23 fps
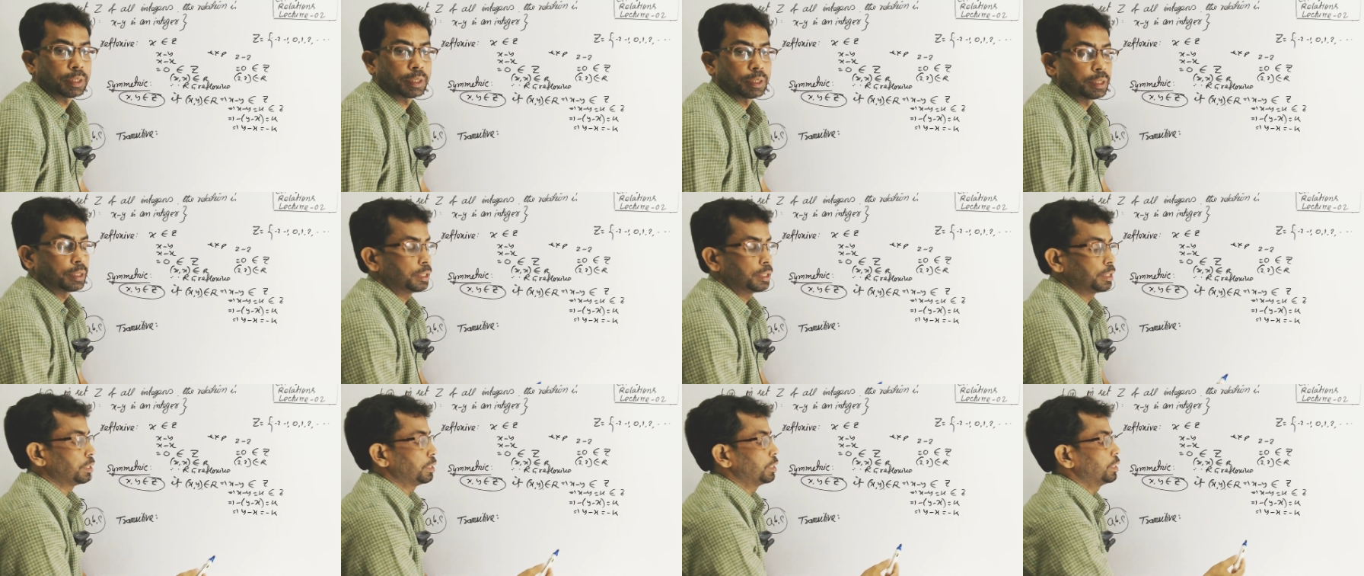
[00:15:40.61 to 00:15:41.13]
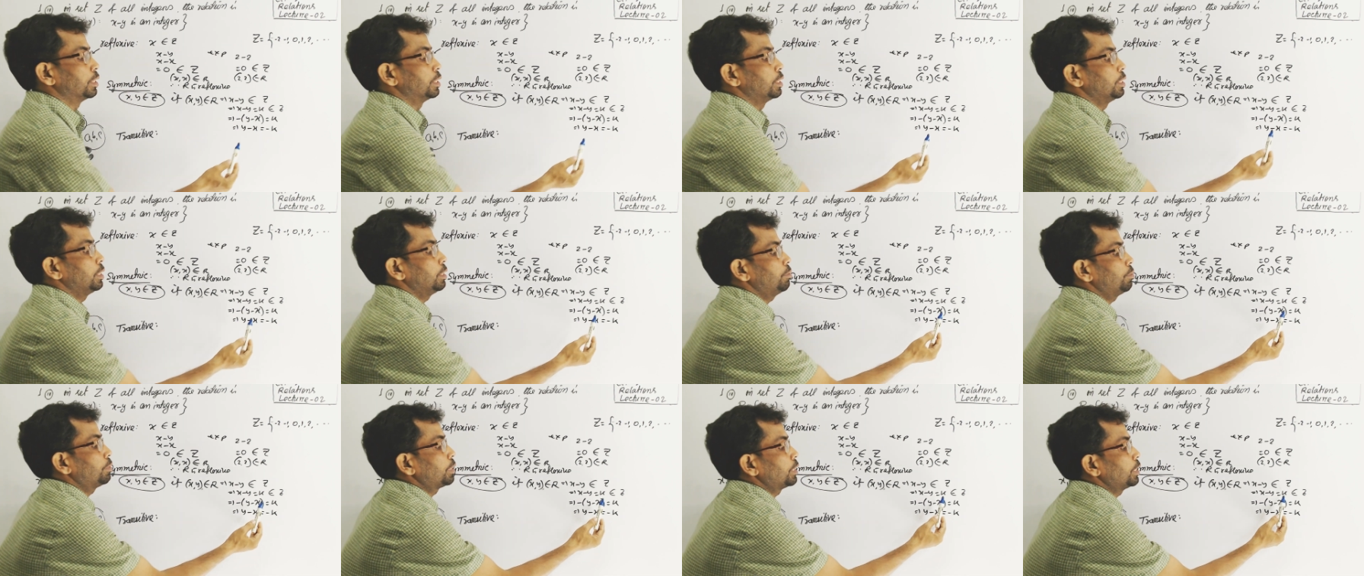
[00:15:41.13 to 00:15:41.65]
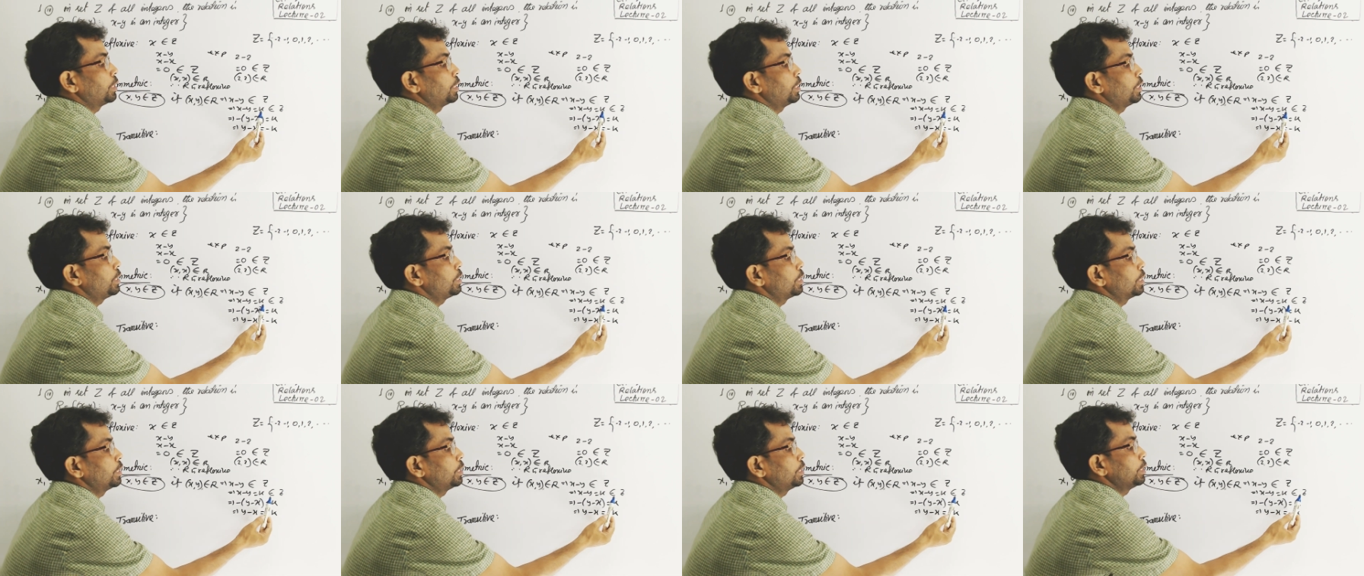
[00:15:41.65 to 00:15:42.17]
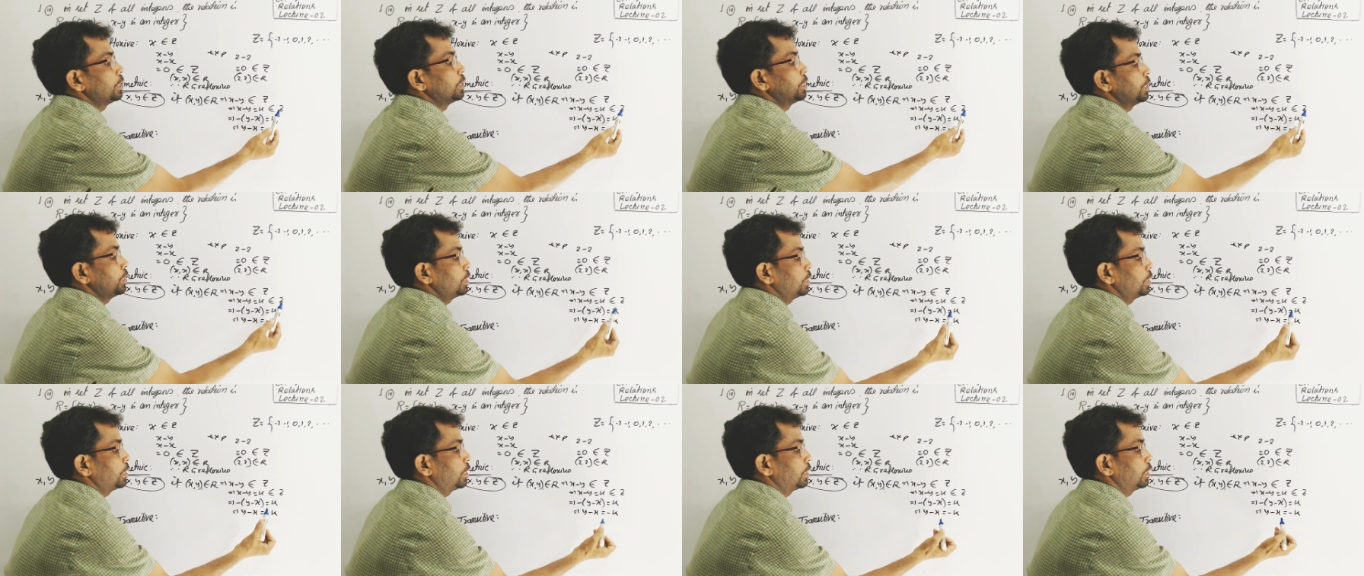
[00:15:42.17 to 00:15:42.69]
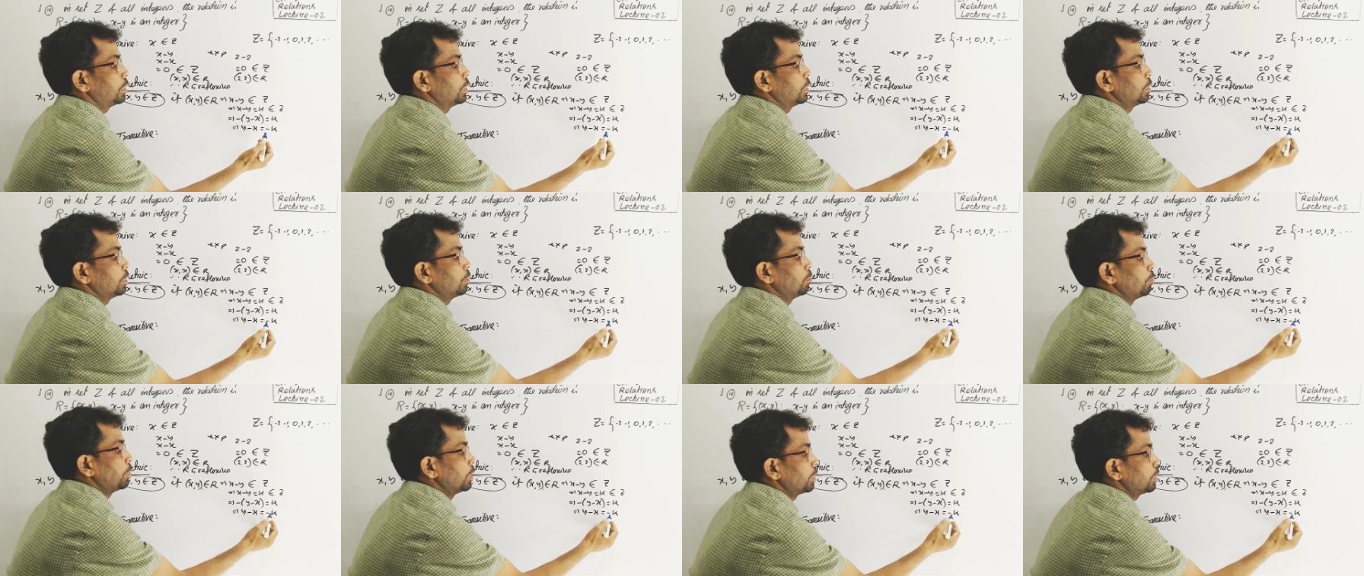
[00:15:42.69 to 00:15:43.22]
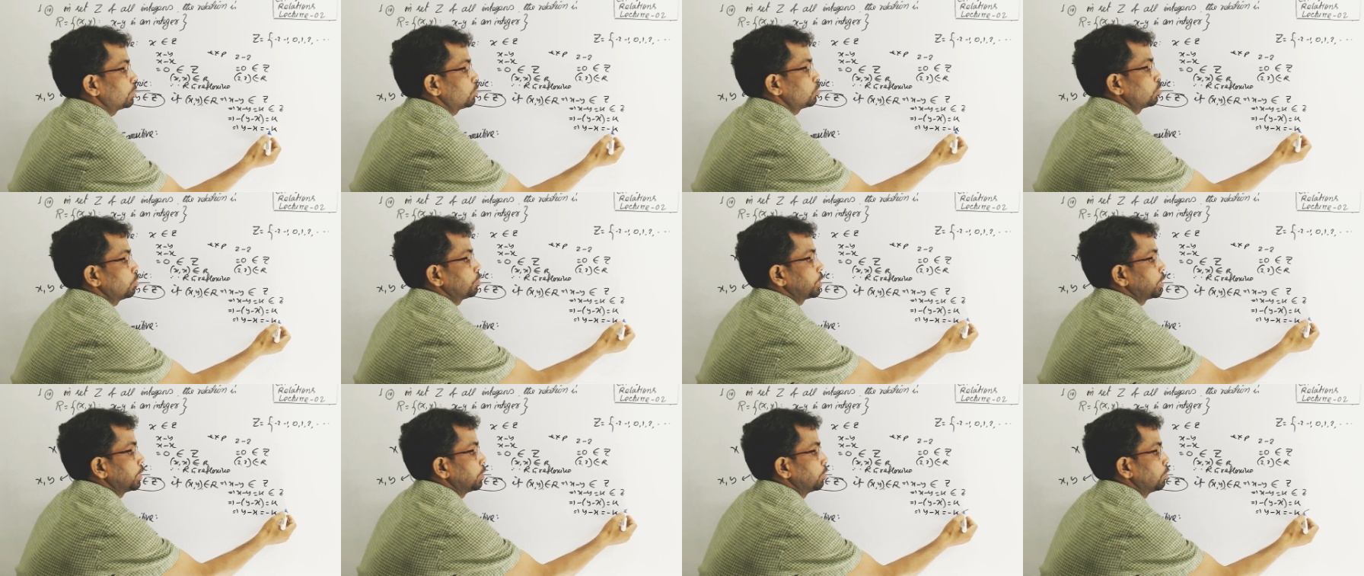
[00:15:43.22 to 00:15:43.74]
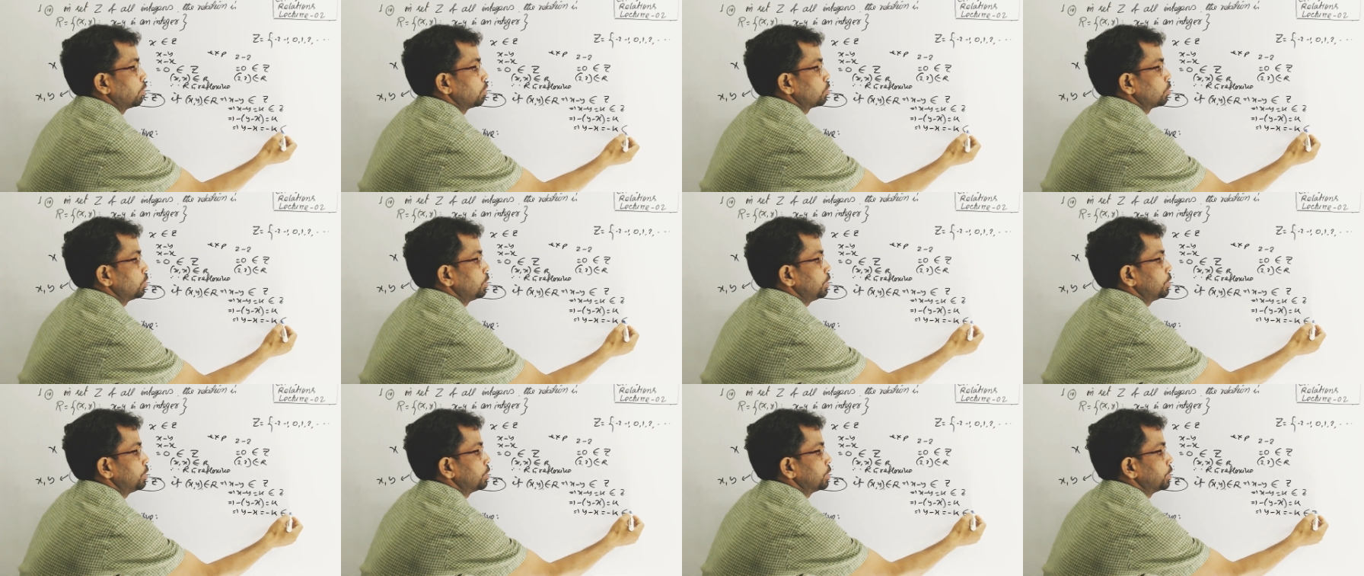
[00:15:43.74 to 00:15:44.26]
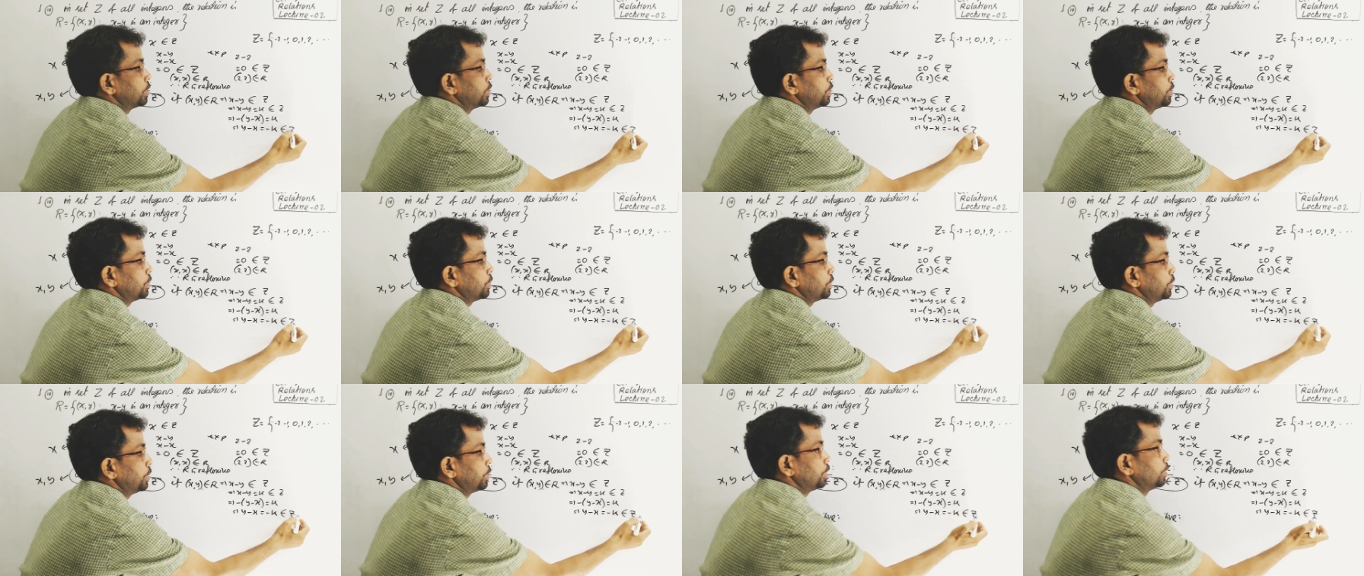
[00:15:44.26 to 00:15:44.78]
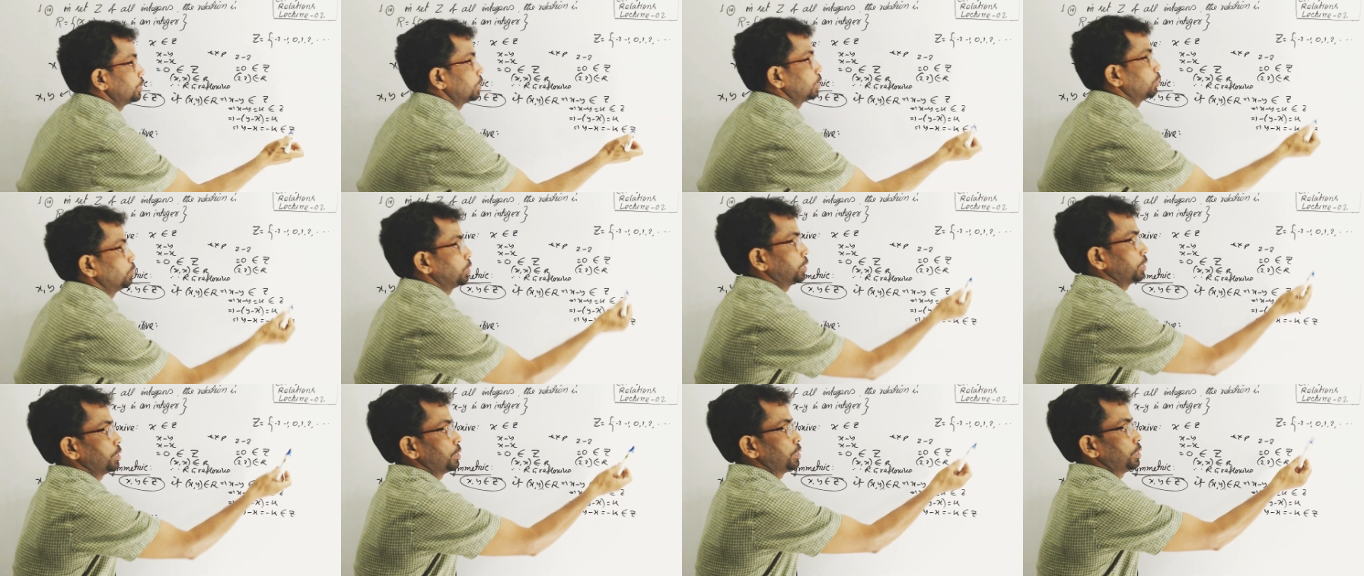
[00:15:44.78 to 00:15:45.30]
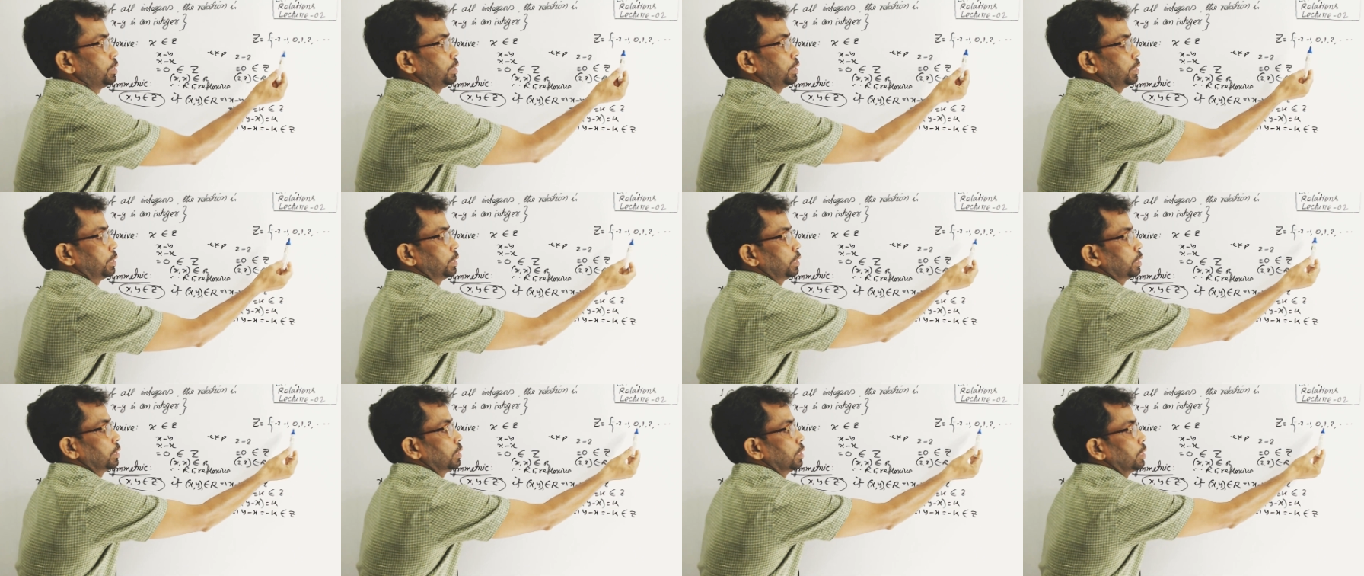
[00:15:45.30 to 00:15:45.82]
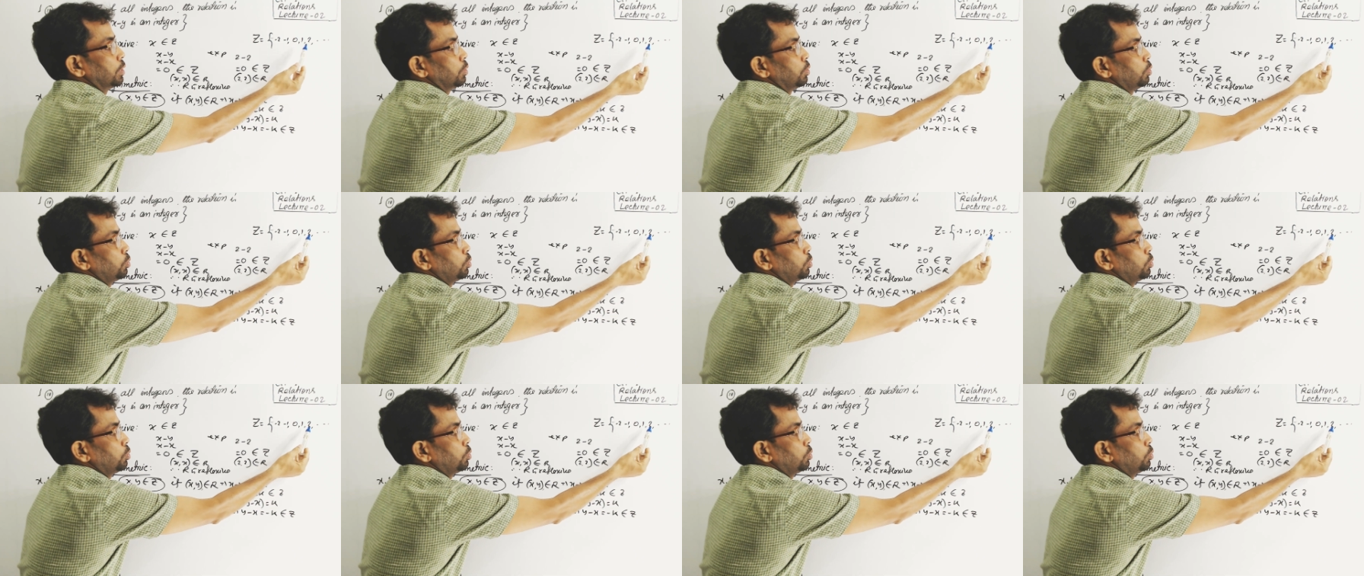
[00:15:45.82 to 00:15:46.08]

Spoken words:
And if k is any integer, minus of k also is integer. We can see here 2 is